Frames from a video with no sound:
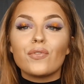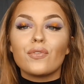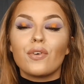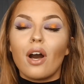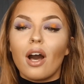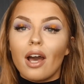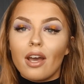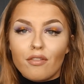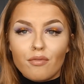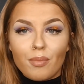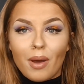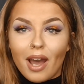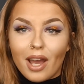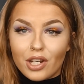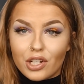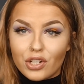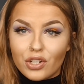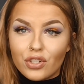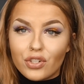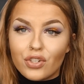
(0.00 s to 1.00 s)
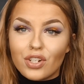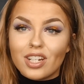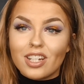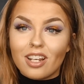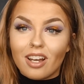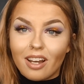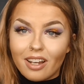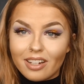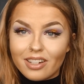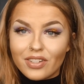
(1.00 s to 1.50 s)
5 pageantry
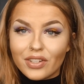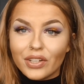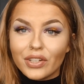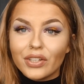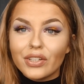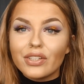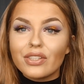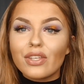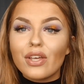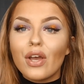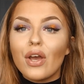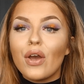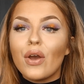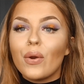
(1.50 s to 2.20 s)
titles,